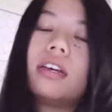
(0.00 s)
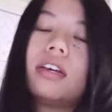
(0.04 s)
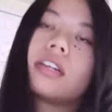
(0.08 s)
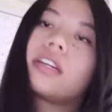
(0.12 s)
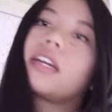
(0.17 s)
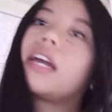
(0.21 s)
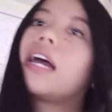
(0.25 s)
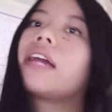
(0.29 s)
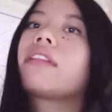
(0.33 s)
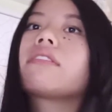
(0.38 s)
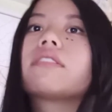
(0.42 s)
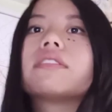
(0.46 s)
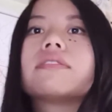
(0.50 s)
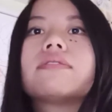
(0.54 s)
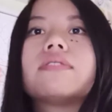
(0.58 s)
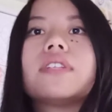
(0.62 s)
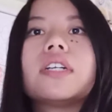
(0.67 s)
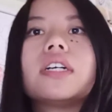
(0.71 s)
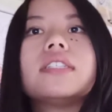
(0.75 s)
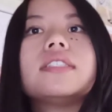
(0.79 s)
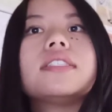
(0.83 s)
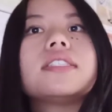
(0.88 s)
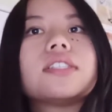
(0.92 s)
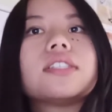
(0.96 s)
Catherine
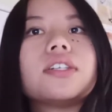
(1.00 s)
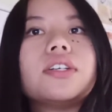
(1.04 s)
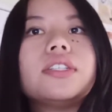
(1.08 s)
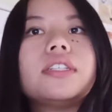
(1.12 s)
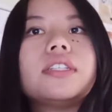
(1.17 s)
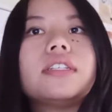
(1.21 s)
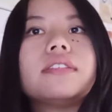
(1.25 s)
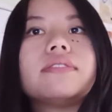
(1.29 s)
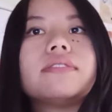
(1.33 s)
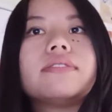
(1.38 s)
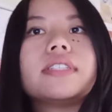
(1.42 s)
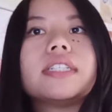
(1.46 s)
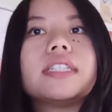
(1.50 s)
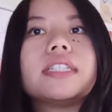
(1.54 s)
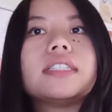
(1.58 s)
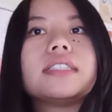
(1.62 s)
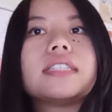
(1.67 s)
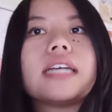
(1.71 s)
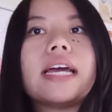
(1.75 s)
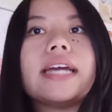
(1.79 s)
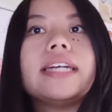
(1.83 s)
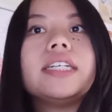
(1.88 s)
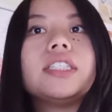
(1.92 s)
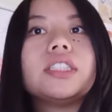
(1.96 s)
Flon sewed the
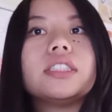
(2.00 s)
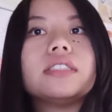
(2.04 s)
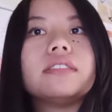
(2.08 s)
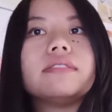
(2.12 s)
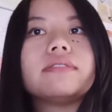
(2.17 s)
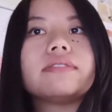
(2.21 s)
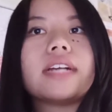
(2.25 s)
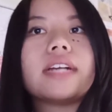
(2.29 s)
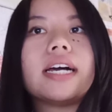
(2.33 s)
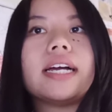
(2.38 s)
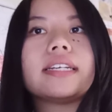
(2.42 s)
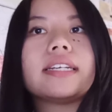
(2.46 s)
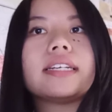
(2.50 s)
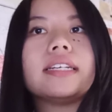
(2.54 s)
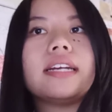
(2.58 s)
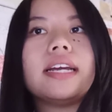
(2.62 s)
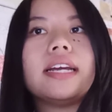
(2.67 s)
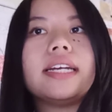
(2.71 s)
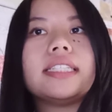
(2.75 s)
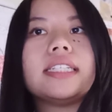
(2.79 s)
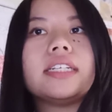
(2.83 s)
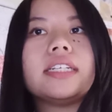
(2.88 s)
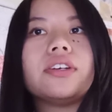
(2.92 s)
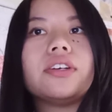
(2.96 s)
first Haitian flag in
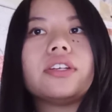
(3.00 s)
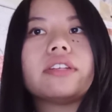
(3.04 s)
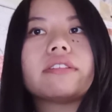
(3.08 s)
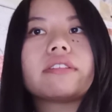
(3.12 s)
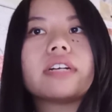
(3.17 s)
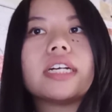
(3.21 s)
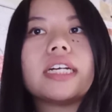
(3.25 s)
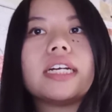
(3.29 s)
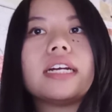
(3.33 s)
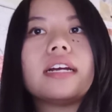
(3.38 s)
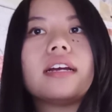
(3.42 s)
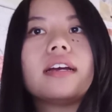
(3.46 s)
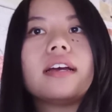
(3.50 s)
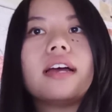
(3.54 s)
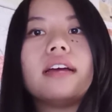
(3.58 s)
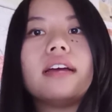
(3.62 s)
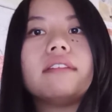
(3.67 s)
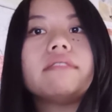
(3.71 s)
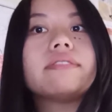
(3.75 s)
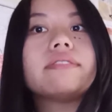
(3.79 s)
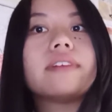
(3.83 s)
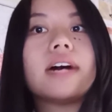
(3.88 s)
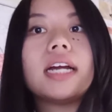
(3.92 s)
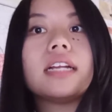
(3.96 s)
1803,
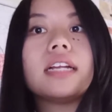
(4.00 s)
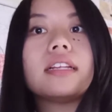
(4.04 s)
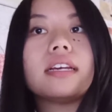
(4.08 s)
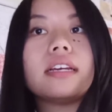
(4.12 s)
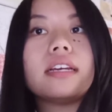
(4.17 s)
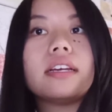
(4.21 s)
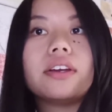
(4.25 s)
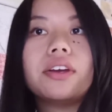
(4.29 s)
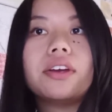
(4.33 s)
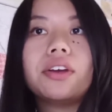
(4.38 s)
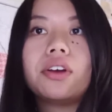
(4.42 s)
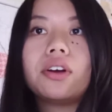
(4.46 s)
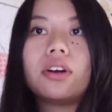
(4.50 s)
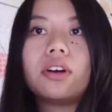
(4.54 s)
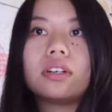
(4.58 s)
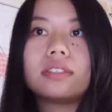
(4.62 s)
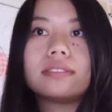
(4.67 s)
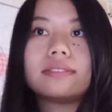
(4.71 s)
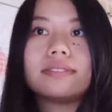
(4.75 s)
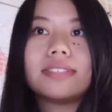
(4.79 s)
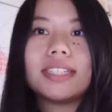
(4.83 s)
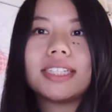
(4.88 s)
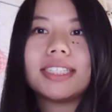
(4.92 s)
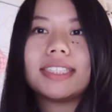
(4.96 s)
and finally,
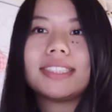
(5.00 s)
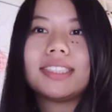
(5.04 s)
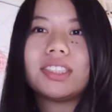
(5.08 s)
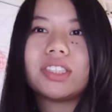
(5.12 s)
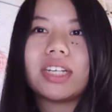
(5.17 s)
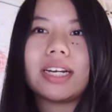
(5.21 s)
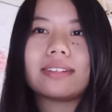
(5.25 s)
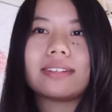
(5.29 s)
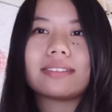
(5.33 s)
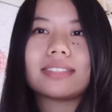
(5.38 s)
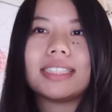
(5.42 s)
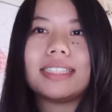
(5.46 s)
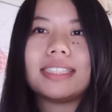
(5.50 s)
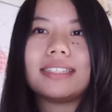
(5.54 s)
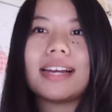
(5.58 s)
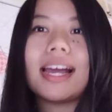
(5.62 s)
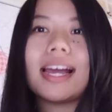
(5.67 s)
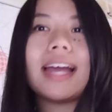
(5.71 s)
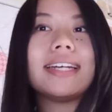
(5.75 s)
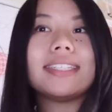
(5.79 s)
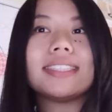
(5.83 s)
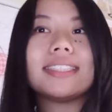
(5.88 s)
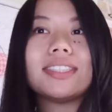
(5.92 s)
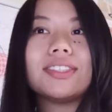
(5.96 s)
on 1st January
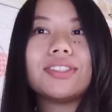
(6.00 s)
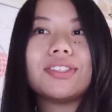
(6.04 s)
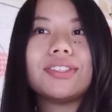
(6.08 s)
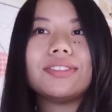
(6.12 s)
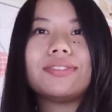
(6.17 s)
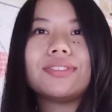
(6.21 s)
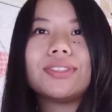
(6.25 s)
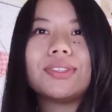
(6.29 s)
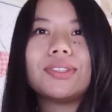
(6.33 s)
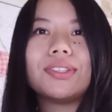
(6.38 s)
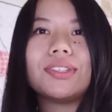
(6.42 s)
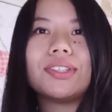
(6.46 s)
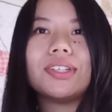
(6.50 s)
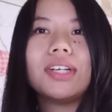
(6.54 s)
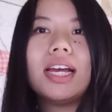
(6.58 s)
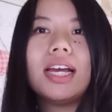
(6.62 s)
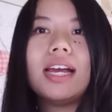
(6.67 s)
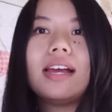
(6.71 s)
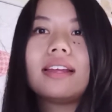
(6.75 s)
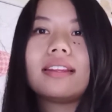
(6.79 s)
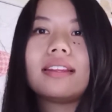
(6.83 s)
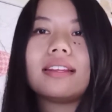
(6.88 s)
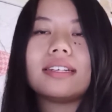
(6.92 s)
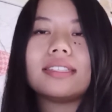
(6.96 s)
1804,
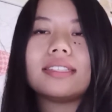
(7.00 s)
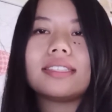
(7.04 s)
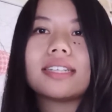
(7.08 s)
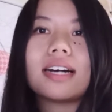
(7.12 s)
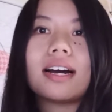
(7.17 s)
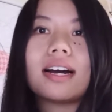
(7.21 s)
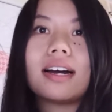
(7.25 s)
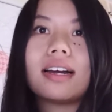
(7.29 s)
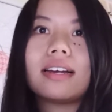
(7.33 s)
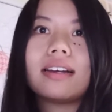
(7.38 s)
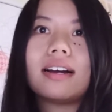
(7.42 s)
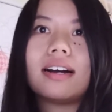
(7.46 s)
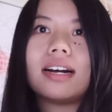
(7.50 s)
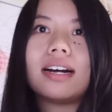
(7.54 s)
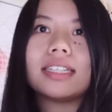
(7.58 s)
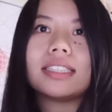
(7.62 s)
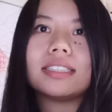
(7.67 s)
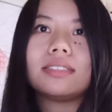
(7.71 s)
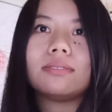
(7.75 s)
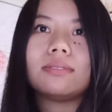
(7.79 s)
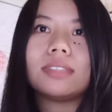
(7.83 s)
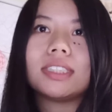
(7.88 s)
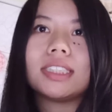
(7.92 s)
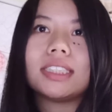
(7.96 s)
the entire
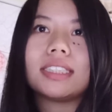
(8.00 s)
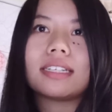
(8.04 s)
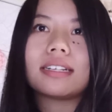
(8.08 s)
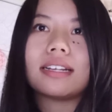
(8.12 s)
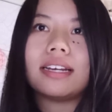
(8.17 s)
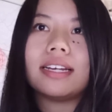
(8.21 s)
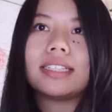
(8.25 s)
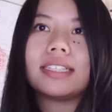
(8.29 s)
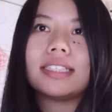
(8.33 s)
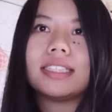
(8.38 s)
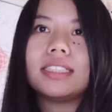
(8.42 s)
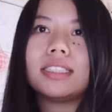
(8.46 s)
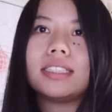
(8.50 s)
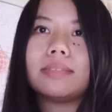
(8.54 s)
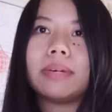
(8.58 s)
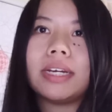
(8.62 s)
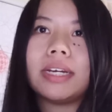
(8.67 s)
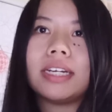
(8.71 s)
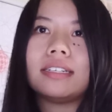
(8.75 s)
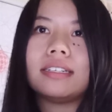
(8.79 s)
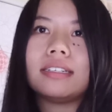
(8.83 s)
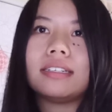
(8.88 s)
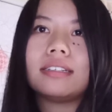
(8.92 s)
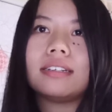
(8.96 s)
island was declared
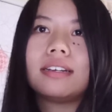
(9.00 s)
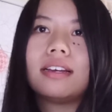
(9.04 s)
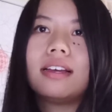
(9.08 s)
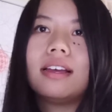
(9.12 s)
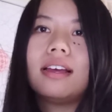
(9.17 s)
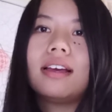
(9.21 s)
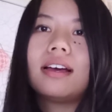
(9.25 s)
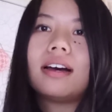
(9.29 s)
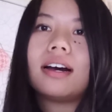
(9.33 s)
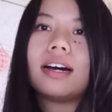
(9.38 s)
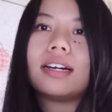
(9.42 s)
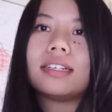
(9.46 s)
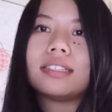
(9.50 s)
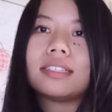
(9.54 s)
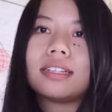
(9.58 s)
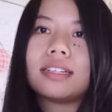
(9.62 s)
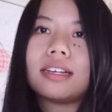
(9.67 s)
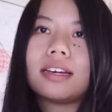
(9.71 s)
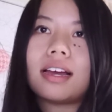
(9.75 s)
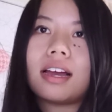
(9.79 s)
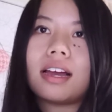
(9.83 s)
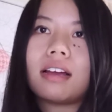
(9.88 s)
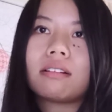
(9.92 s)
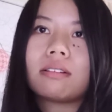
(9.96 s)
independent under
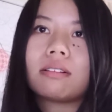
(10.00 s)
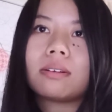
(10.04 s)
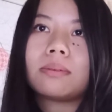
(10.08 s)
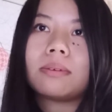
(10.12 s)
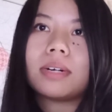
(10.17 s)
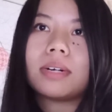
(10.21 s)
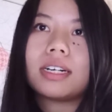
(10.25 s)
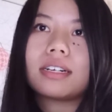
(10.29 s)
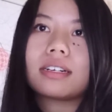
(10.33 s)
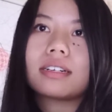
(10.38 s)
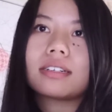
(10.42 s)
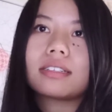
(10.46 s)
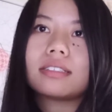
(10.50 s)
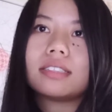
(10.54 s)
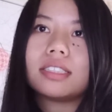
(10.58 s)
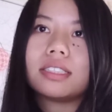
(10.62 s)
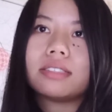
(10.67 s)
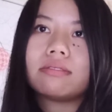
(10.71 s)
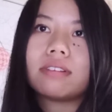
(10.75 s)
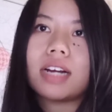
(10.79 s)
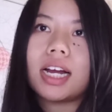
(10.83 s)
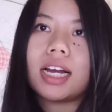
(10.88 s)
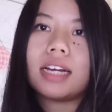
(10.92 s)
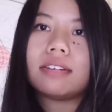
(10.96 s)
the
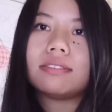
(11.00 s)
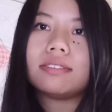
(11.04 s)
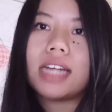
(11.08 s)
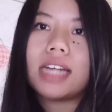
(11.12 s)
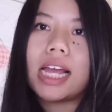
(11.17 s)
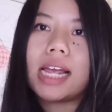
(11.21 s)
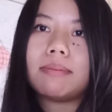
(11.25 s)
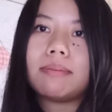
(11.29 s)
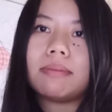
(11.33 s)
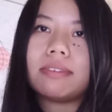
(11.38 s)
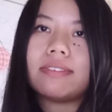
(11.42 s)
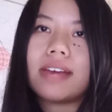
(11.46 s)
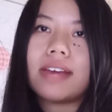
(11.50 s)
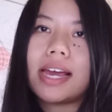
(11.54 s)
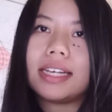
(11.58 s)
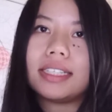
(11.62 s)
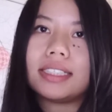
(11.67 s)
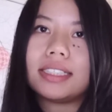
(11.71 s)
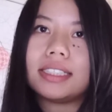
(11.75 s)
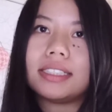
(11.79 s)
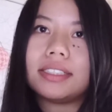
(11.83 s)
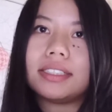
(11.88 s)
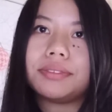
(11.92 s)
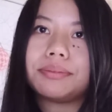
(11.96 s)
Arawak-derived name of
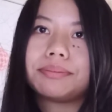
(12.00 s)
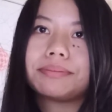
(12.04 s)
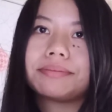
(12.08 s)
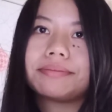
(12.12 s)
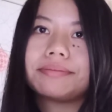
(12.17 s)
Haiti.